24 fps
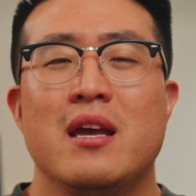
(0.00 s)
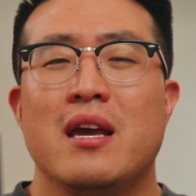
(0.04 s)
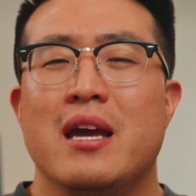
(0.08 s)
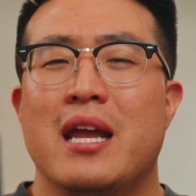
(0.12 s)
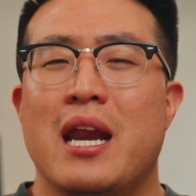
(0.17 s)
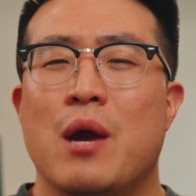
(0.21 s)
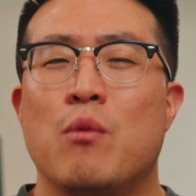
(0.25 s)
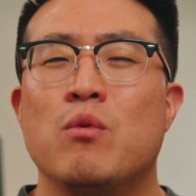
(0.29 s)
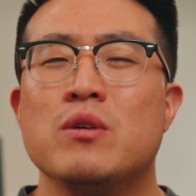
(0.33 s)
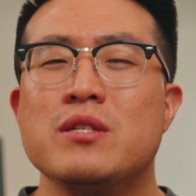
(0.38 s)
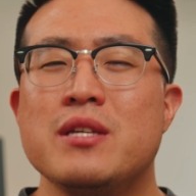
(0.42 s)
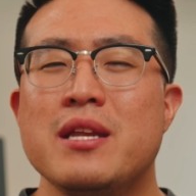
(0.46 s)

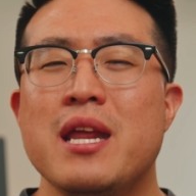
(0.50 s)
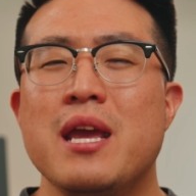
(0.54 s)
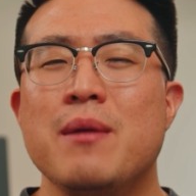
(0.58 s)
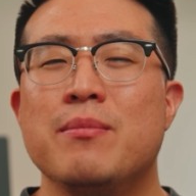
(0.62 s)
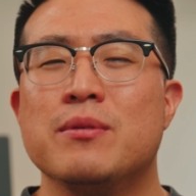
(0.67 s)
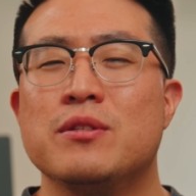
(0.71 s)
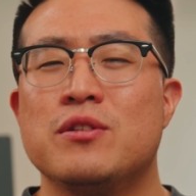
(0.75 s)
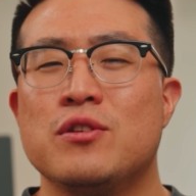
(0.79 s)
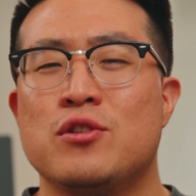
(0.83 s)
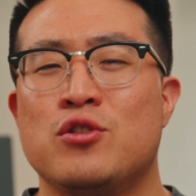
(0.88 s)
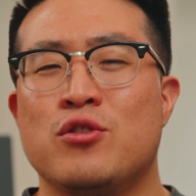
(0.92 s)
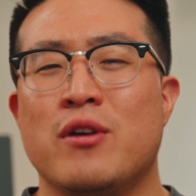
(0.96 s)
And I wasn't
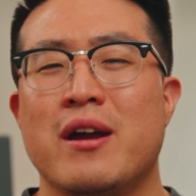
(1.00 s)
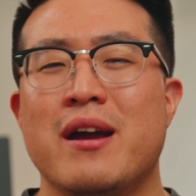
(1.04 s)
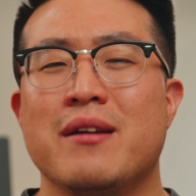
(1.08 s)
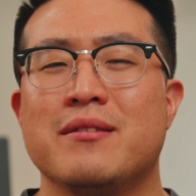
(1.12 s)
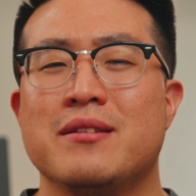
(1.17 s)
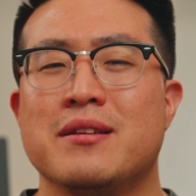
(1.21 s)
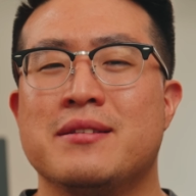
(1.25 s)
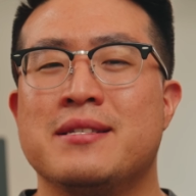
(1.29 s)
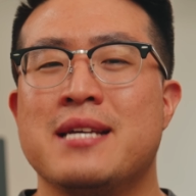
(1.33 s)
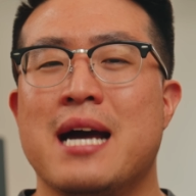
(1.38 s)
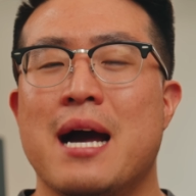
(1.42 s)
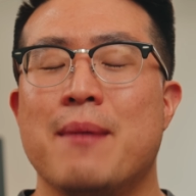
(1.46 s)
able to try out
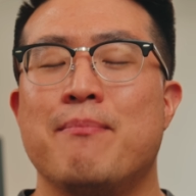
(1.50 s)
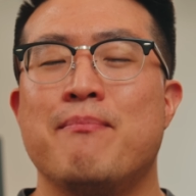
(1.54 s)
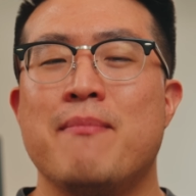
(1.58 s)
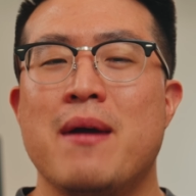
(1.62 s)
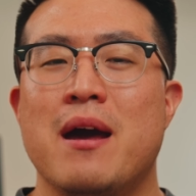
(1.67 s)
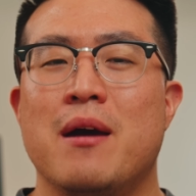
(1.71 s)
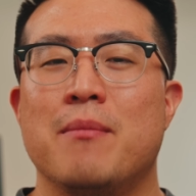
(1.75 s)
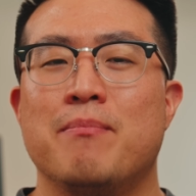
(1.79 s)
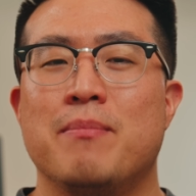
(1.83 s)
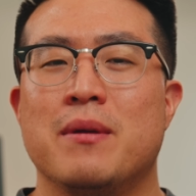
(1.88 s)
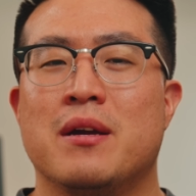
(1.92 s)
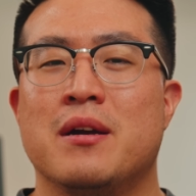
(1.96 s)
the top
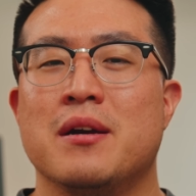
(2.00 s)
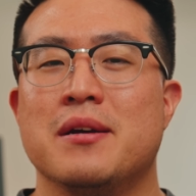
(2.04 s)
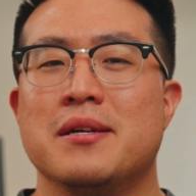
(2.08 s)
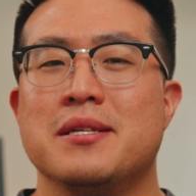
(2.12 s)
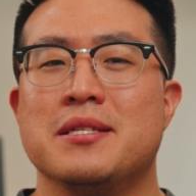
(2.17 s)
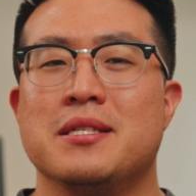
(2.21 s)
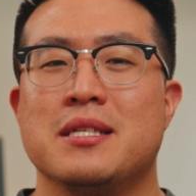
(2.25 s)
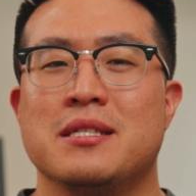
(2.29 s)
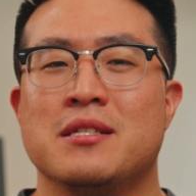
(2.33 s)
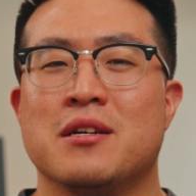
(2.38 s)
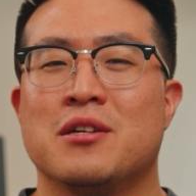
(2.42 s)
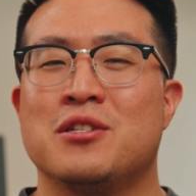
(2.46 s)
mount
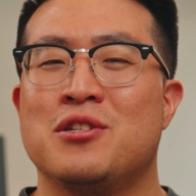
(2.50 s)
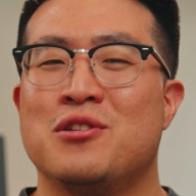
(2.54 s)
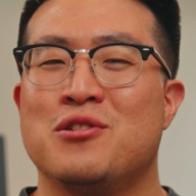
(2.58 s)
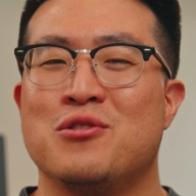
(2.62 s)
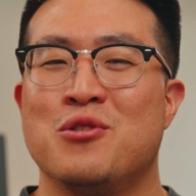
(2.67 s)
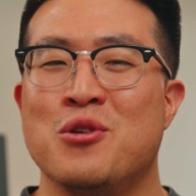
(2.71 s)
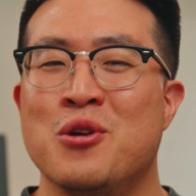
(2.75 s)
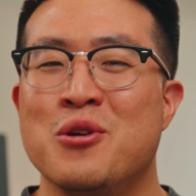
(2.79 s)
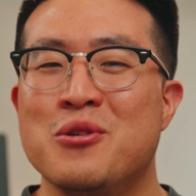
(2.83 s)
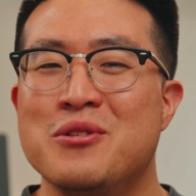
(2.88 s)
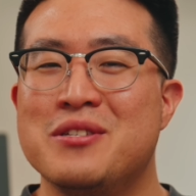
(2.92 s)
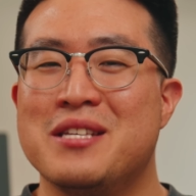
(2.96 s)
because the
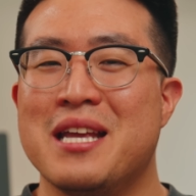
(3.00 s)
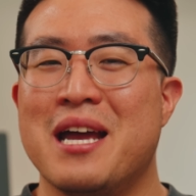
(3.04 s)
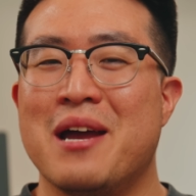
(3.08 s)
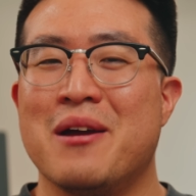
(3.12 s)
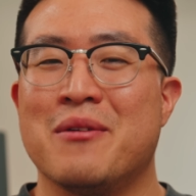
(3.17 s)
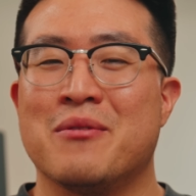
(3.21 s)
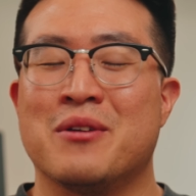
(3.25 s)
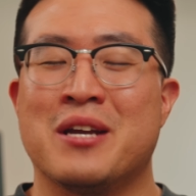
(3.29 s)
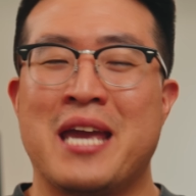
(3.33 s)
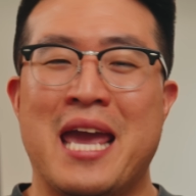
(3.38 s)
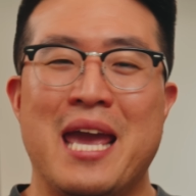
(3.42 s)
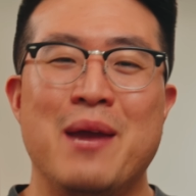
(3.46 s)
screws
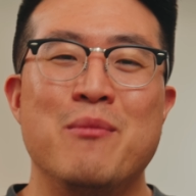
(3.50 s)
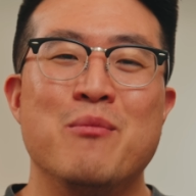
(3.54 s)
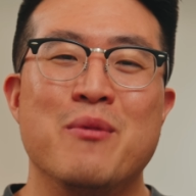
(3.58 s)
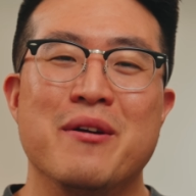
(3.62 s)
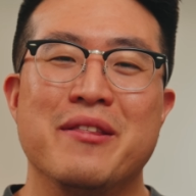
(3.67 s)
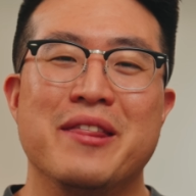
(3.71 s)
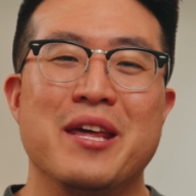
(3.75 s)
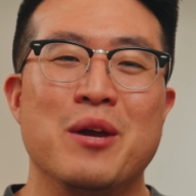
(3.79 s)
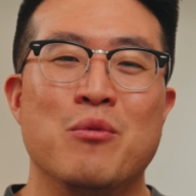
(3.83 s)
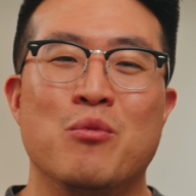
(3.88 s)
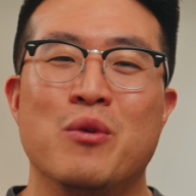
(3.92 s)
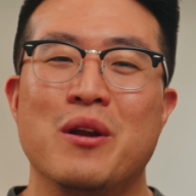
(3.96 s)
that came
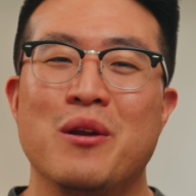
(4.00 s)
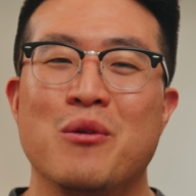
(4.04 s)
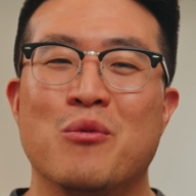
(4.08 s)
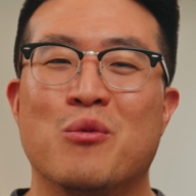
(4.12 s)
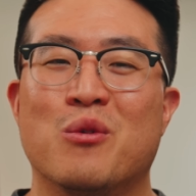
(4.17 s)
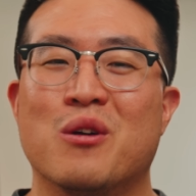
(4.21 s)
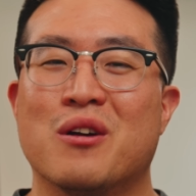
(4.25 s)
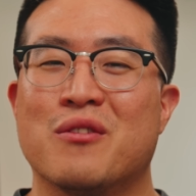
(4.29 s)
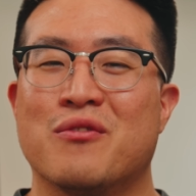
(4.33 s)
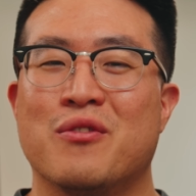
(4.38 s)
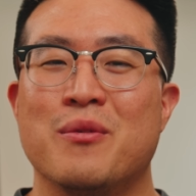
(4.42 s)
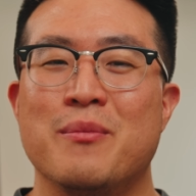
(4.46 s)
with it wouldn't
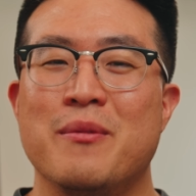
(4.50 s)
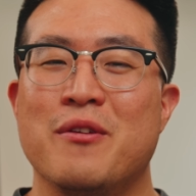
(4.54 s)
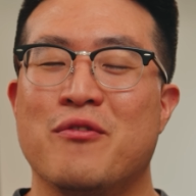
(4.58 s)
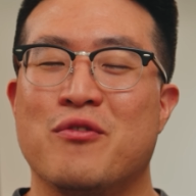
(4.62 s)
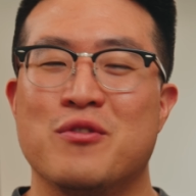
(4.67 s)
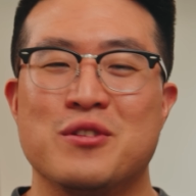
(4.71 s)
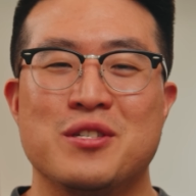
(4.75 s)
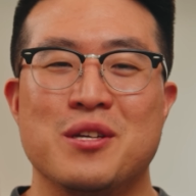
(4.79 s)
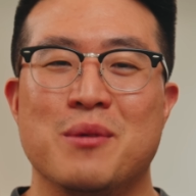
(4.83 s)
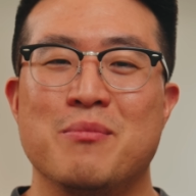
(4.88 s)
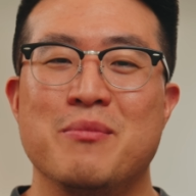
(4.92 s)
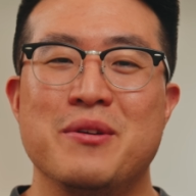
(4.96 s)
work for me
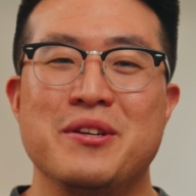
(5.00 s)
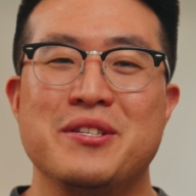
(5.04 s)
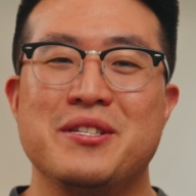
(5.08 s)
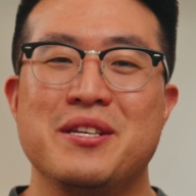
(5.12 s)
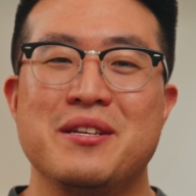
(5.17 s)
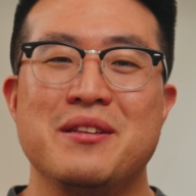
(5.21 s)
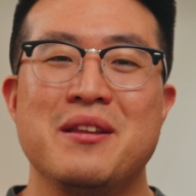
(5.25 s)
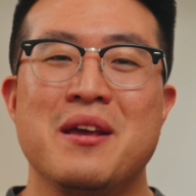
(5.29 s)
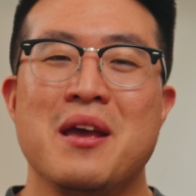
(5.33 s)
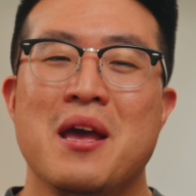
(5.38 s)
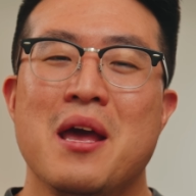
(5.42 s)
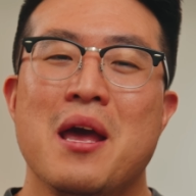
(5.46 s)
for some
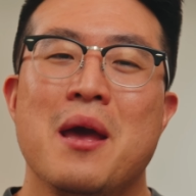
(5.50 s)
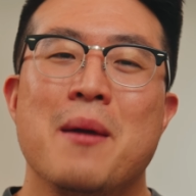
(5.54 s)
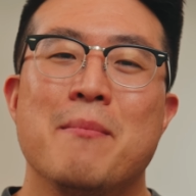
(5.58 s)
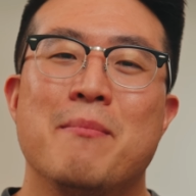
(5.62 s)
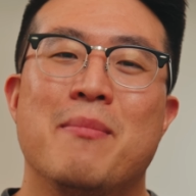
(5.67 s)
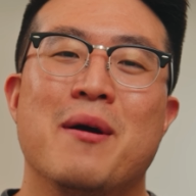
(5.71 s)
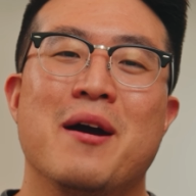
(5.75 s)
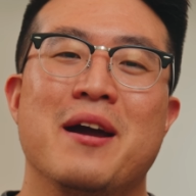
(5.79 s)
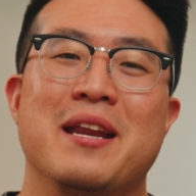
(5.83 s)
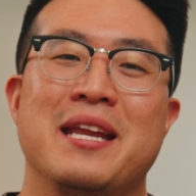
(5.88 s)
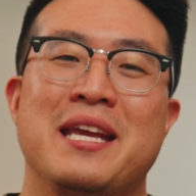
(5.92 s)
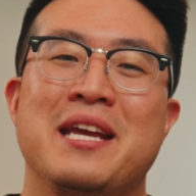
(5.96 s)
reason,
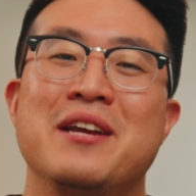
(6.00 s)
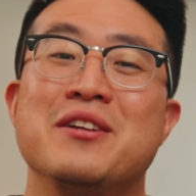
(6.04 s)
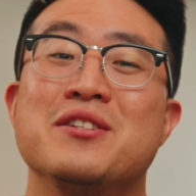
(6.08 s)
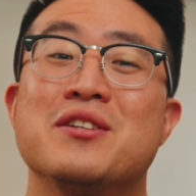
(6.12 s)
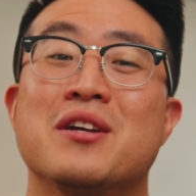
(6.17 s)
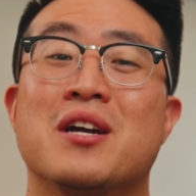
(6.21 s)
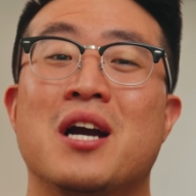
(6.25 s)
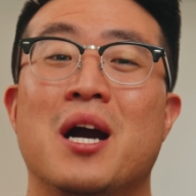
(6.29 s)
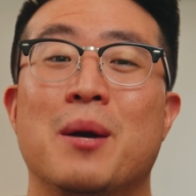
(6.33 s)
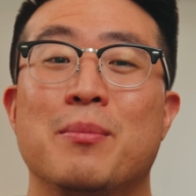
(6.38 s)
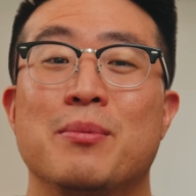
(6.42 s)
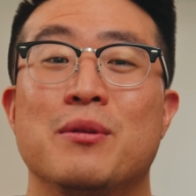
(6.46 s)
but here's
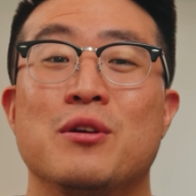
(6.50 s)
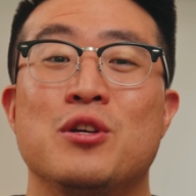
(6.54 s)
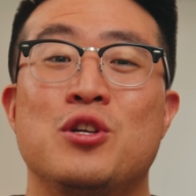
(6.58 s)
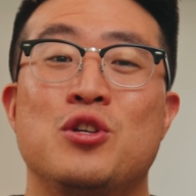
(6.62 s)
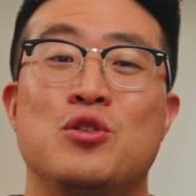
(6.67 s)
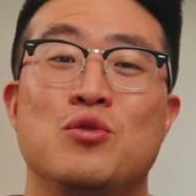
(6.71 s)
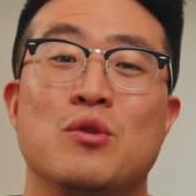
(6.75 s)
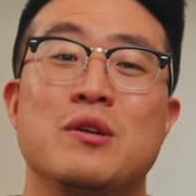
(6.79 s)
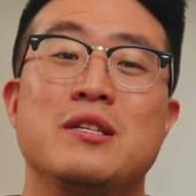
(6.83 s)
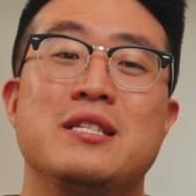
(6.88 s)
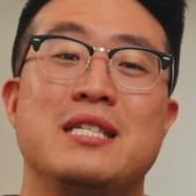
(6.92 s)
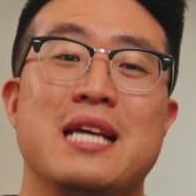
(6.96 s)
a couple of
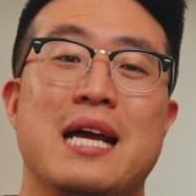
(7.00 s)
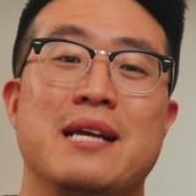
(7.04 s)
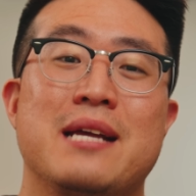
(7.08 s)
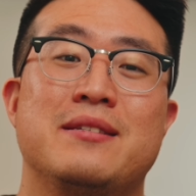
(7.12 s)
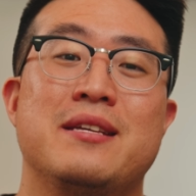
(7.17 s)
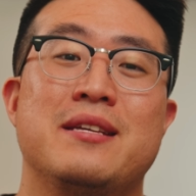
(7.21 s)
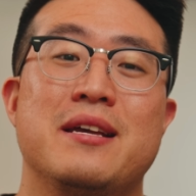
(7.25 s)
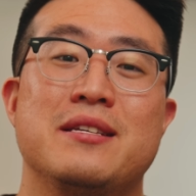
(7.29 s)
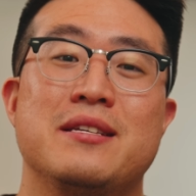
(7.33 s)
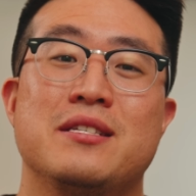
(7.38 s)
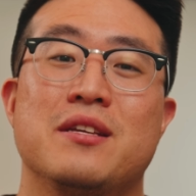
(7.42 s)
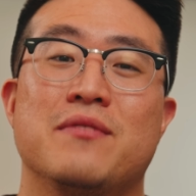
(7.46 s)
short sound
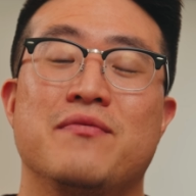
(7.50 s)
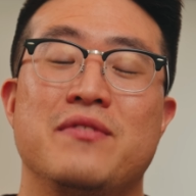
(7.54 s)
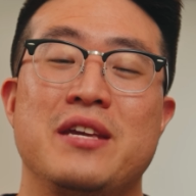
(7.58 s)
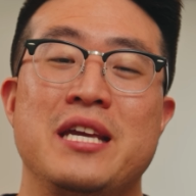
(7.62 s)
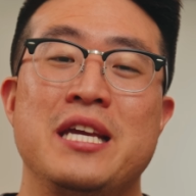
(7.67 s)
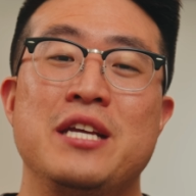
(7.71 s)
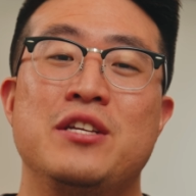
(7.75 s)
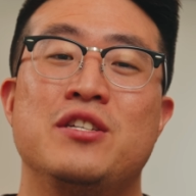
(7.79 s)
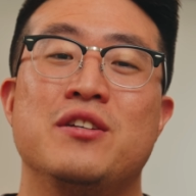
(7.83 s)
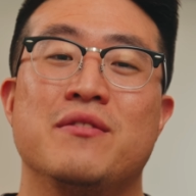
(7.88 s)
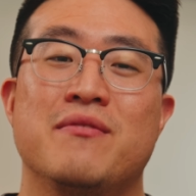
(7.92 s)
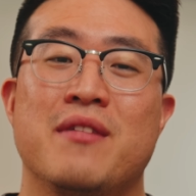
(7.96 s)
tests of each of